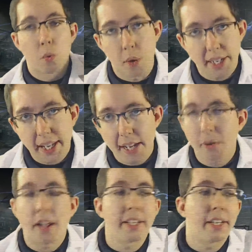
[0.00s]

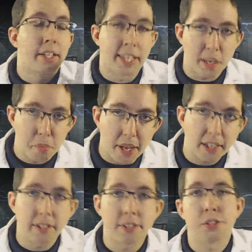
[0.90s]
Renegade Rallier, get
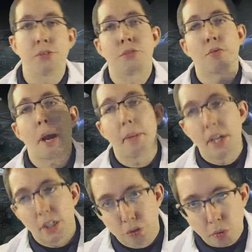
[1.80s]
back another
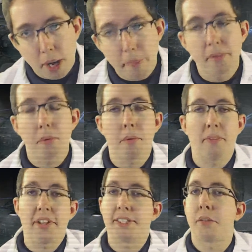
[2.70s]
2-drop, drop the
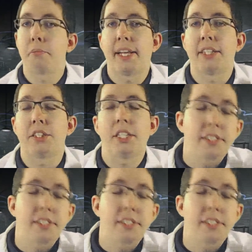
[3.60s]
Reflector Mage.